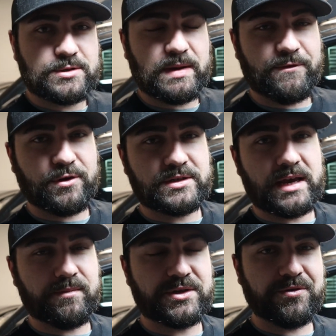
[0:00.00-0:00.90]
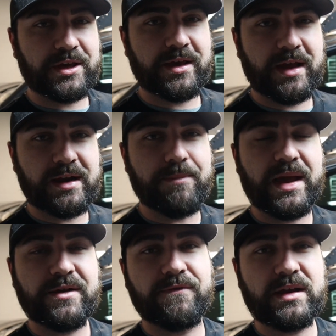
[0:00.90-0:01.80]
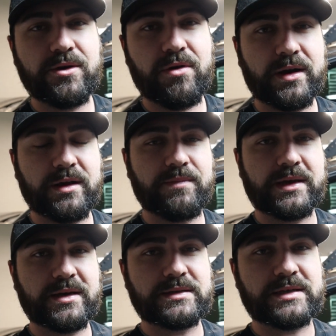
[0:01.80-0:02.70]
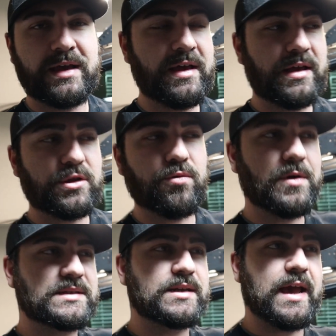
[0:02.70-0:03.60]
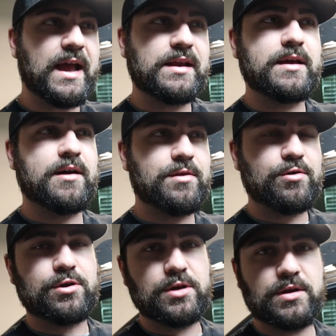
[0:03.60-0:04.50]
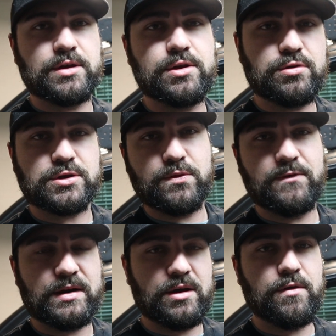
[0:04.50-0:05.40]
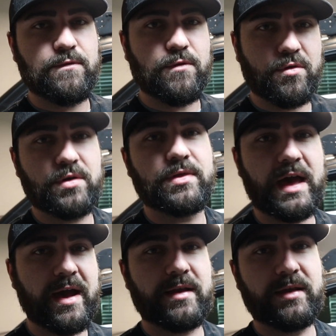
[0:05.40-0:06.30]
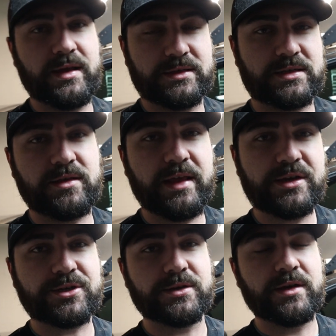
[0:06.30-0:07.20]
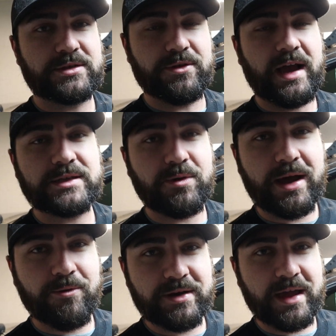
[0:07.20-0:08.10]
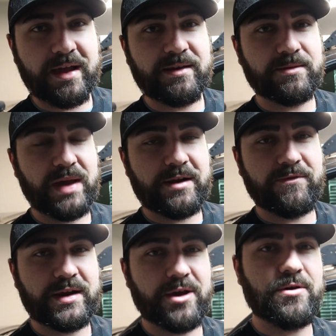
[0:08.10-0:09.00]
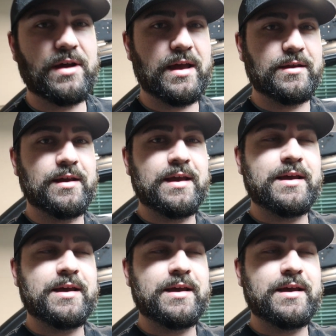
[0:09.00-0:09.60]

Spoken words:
was my first time doing it, and I made a video on it because there wasn't any other good YouTube video for that installation. So that's why I went ahead and made a video, and